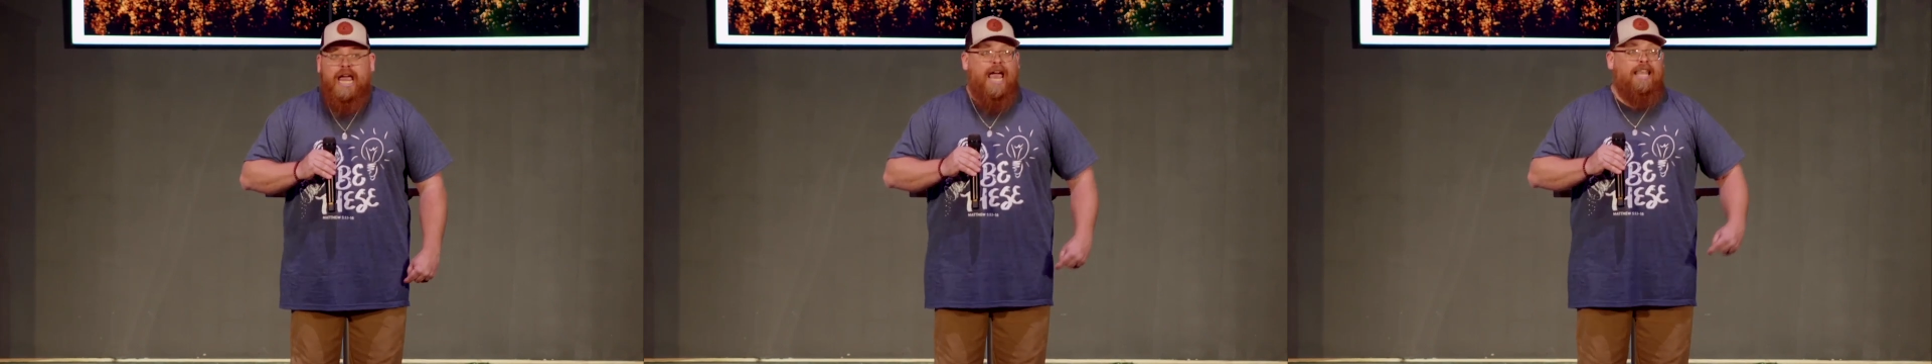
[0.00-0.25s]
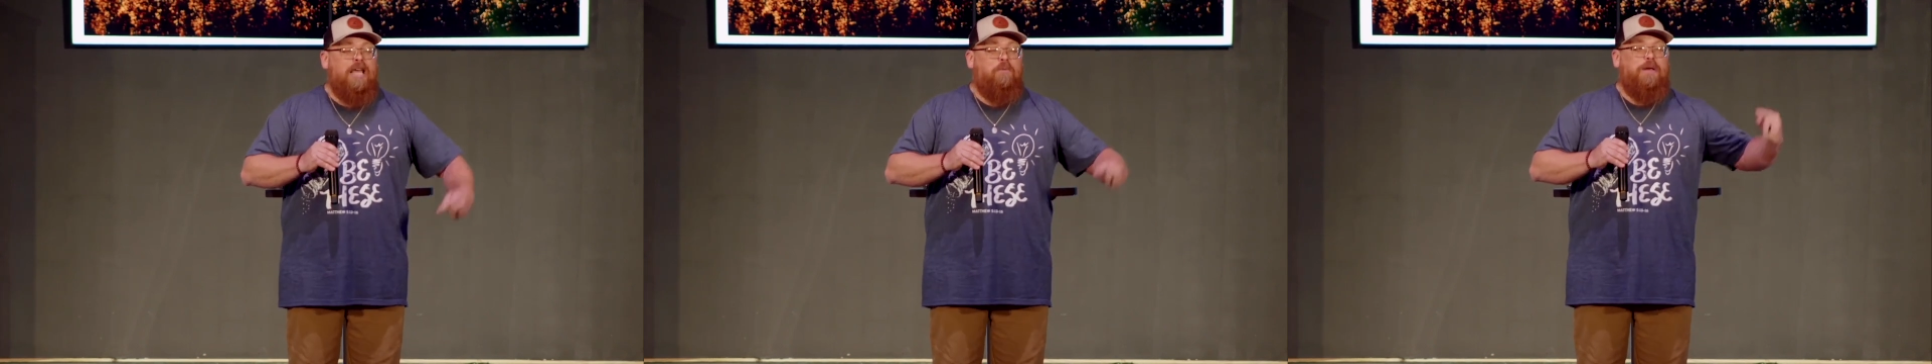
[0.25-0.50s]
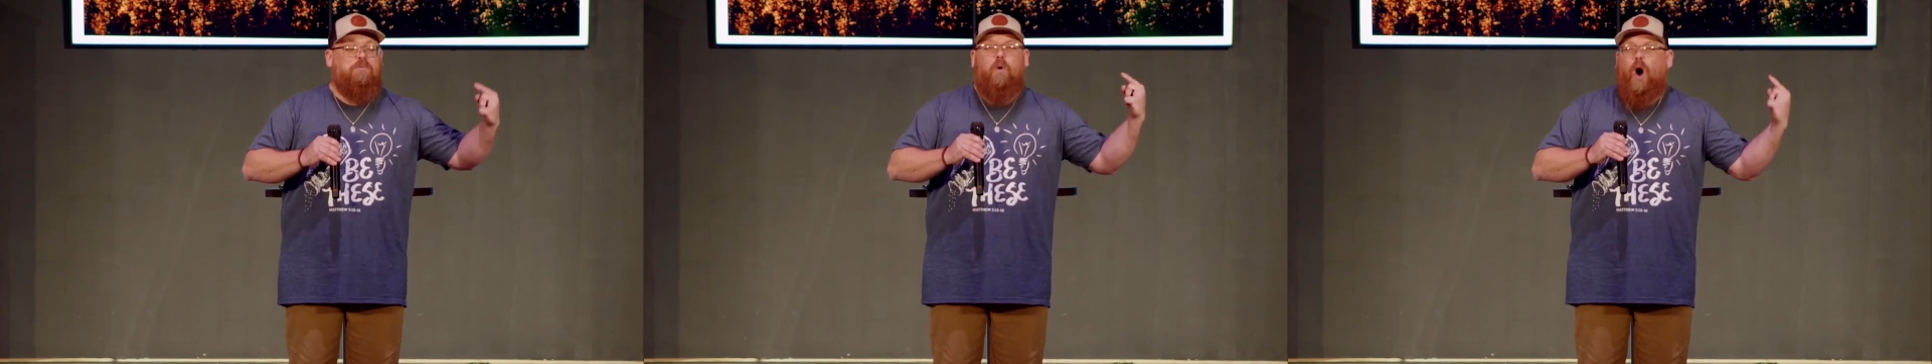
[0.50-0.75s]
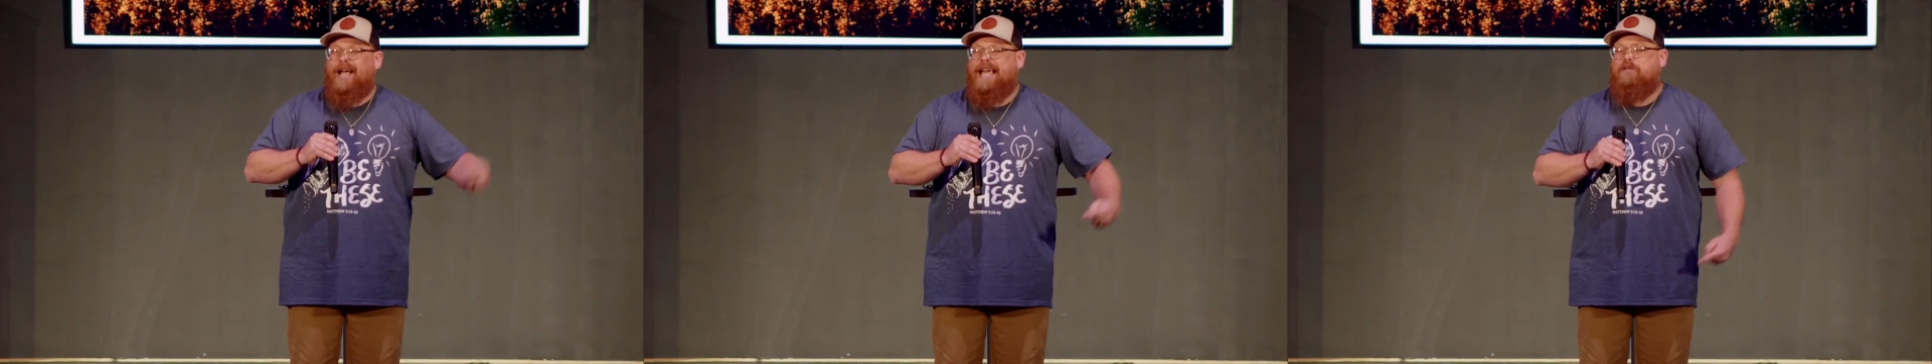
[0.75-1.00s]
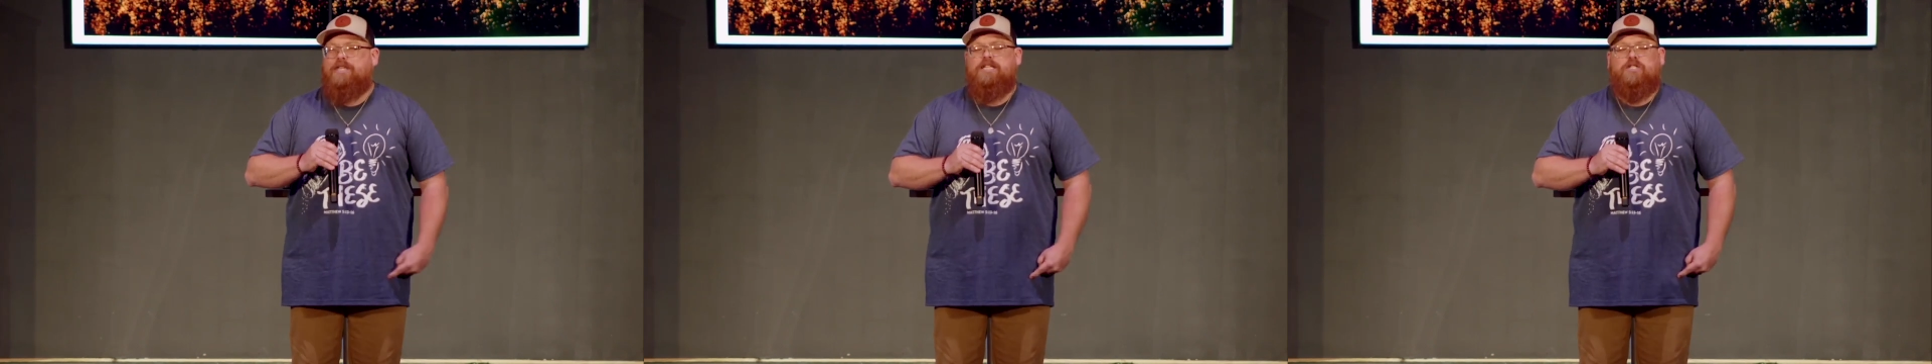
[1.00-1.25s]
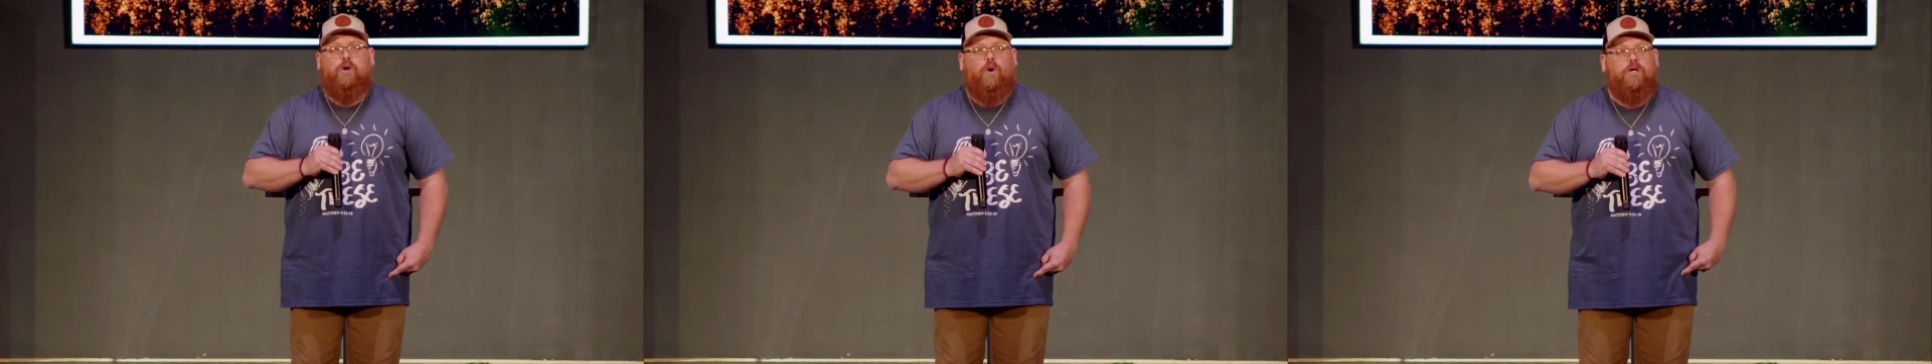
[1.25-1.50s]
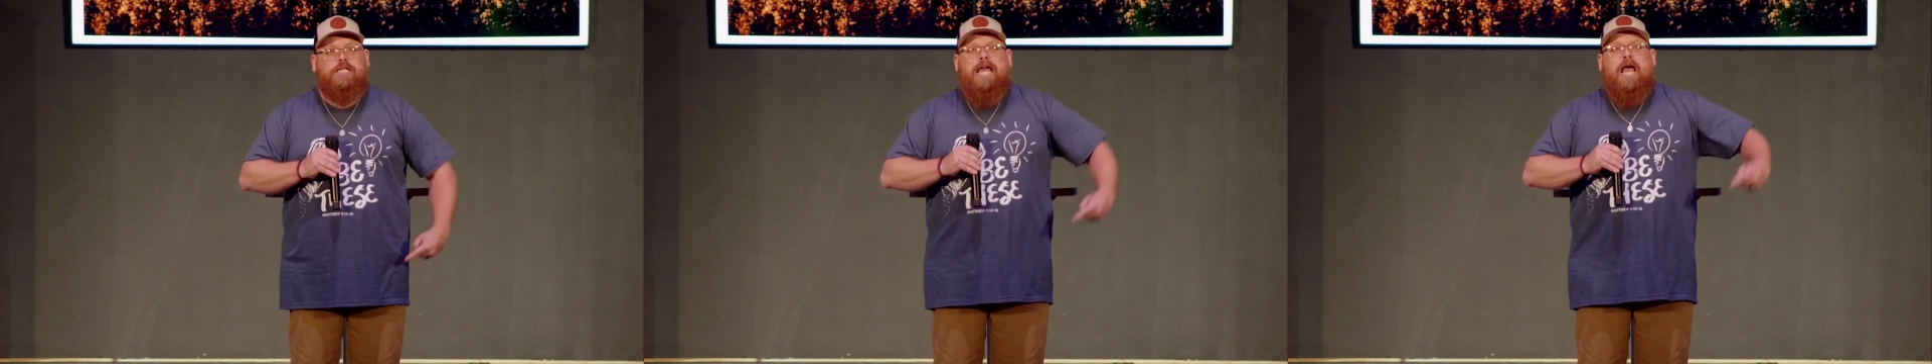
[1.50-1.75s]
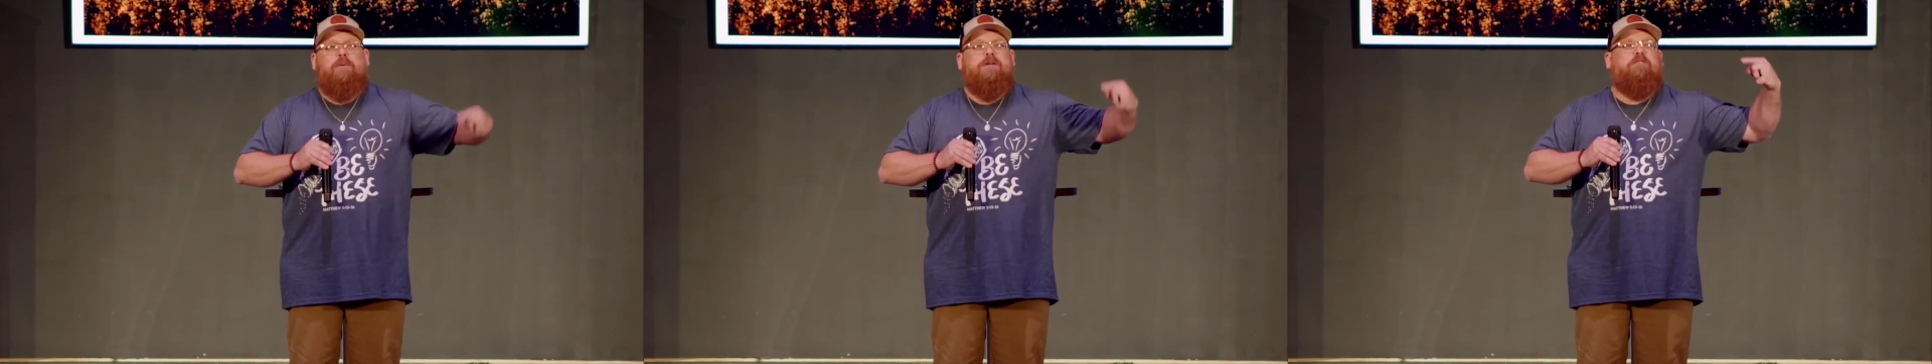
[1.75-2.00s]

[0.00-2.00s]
And then we walk out these doors and we